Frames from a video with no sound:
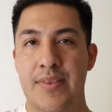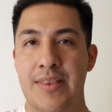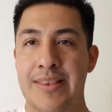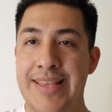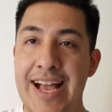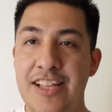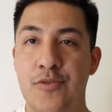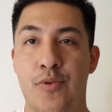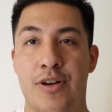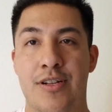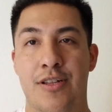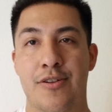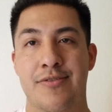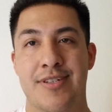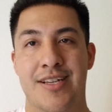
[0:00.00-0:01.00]
That's where
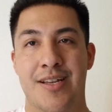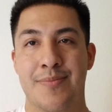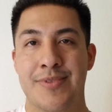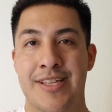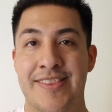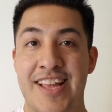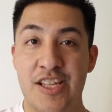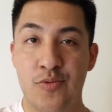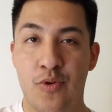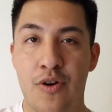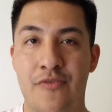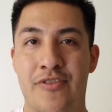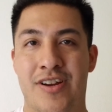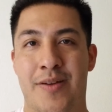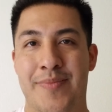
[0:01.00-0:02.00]
closing comes in. That's where
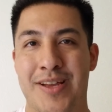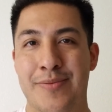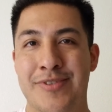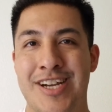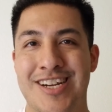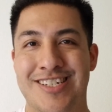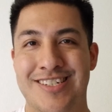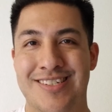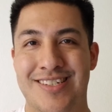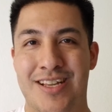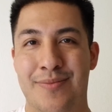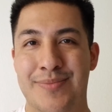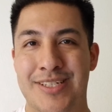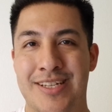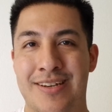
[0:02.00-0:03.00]
overcoming objections
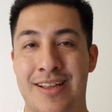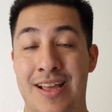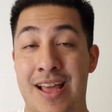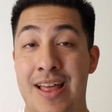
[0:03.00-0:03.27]
comes in.